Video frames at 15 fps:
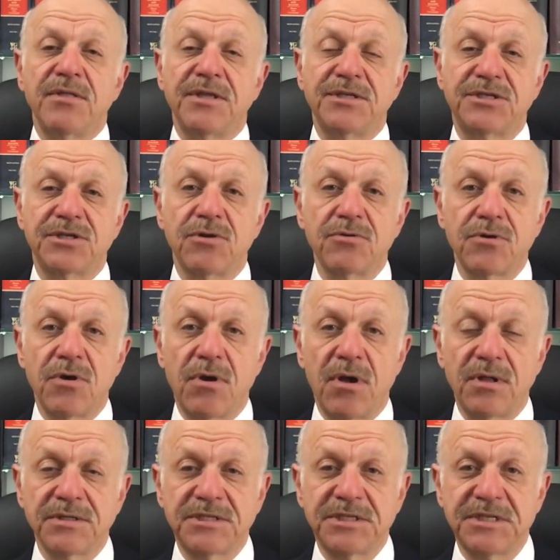the
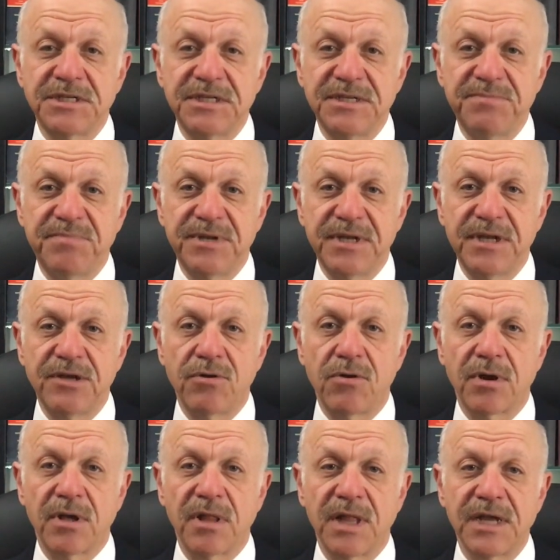so-called CDP
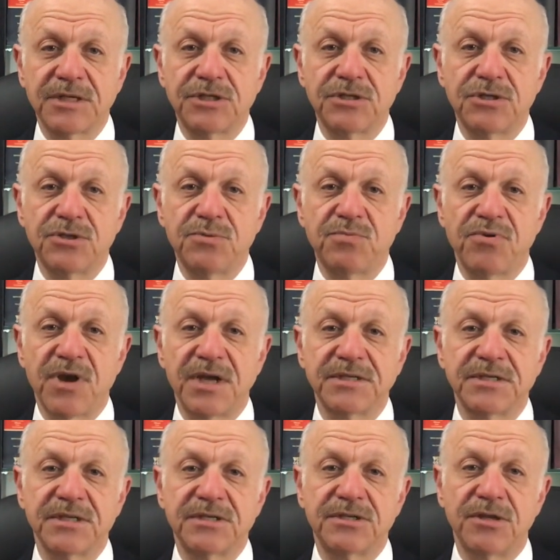or collection due
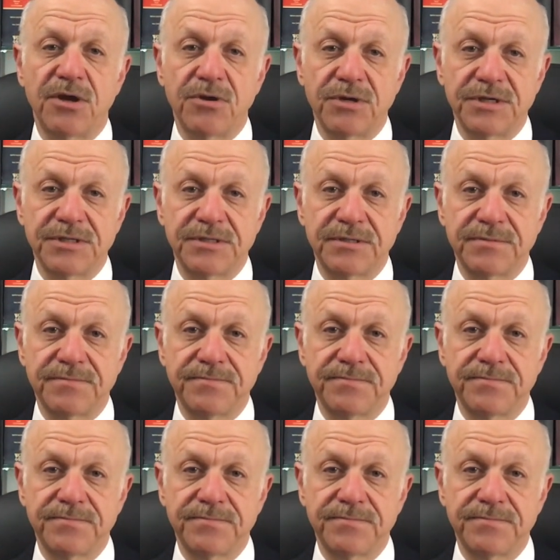process notice.